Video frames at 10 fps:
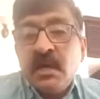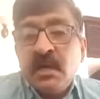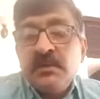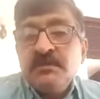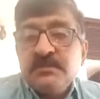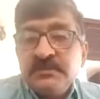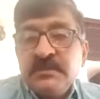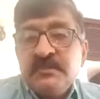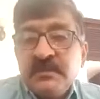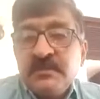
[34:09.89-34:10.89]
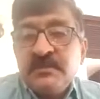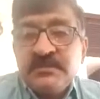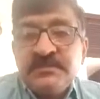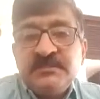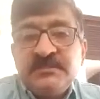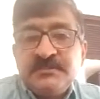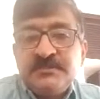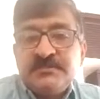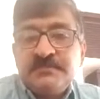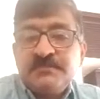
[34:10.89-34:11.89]
acute gingival
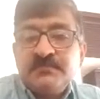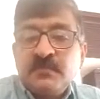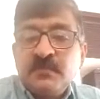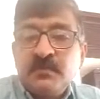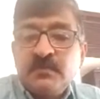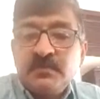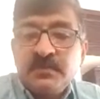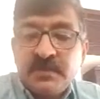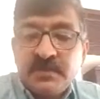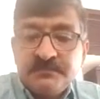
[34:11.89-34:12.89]
diseases. Okay.